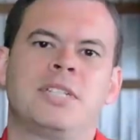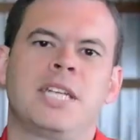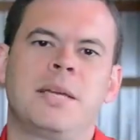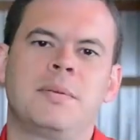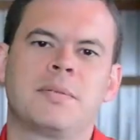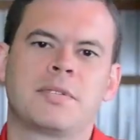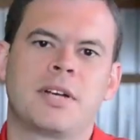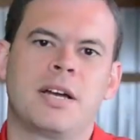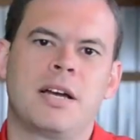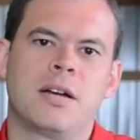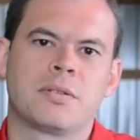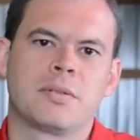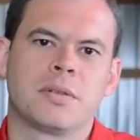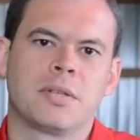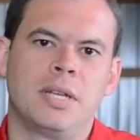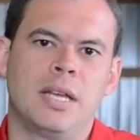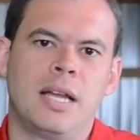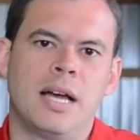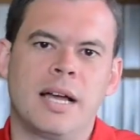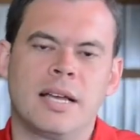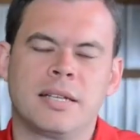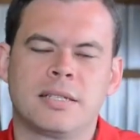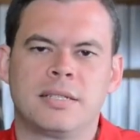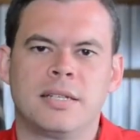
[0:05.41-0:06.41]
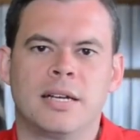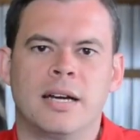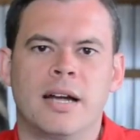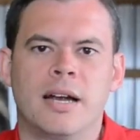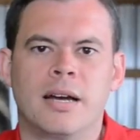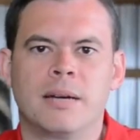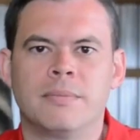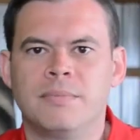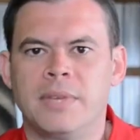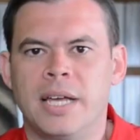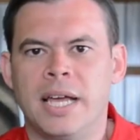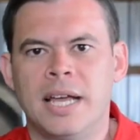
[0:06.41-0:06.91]
James Crouch with Alliance
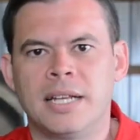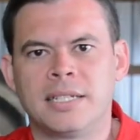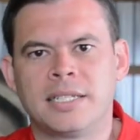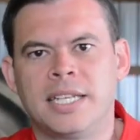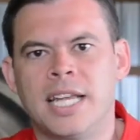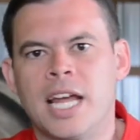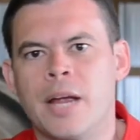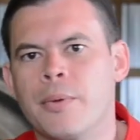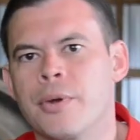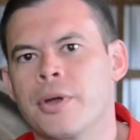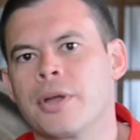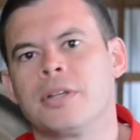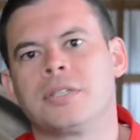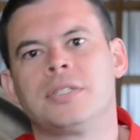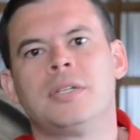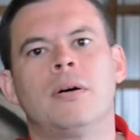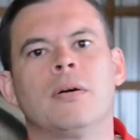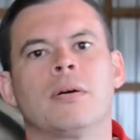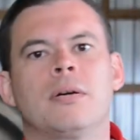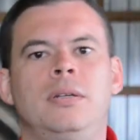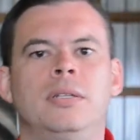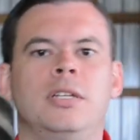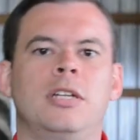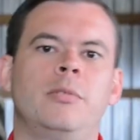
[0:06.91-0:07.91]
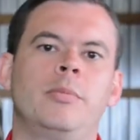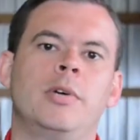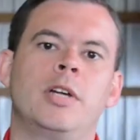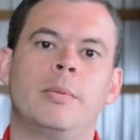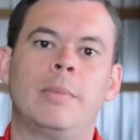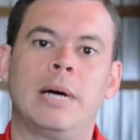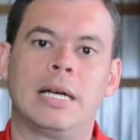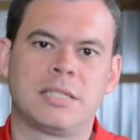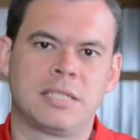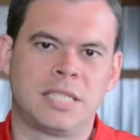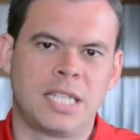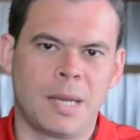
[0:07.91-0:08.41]
Tire, and today we're going to talk a little bit
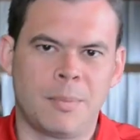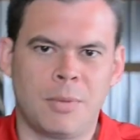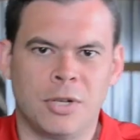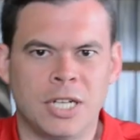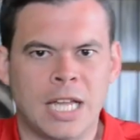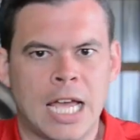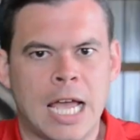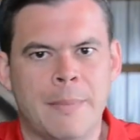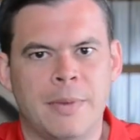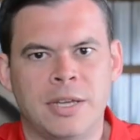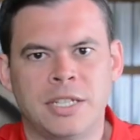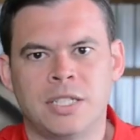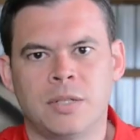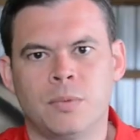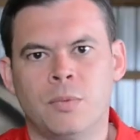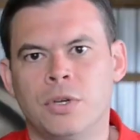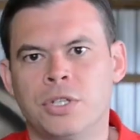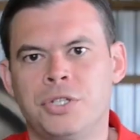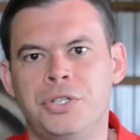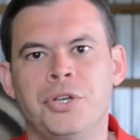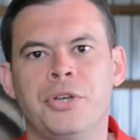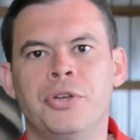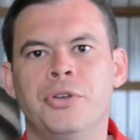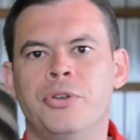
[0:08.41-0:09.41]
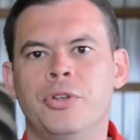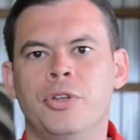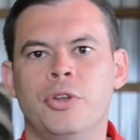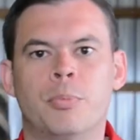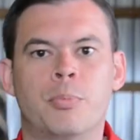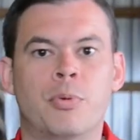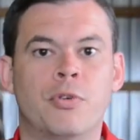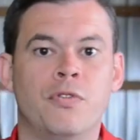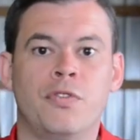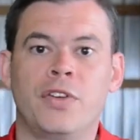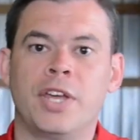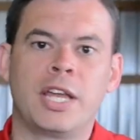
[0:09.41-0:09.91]
about stubble damage and what you can do to
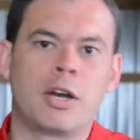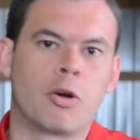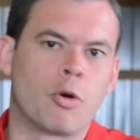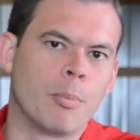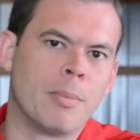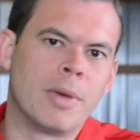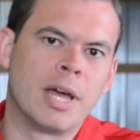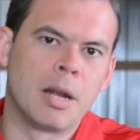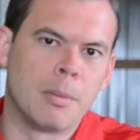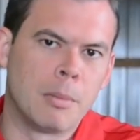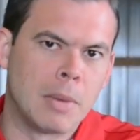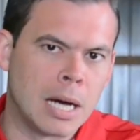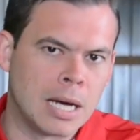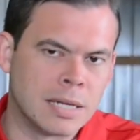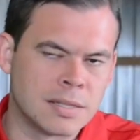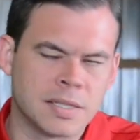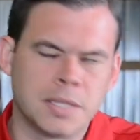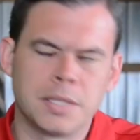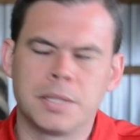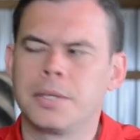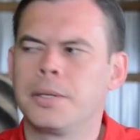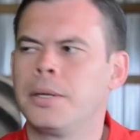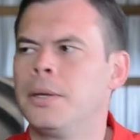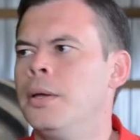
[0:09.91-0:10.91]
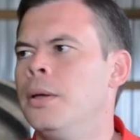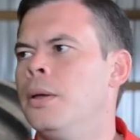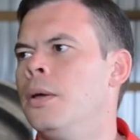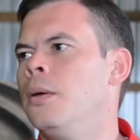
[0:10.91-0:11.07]
prevent or minimize it.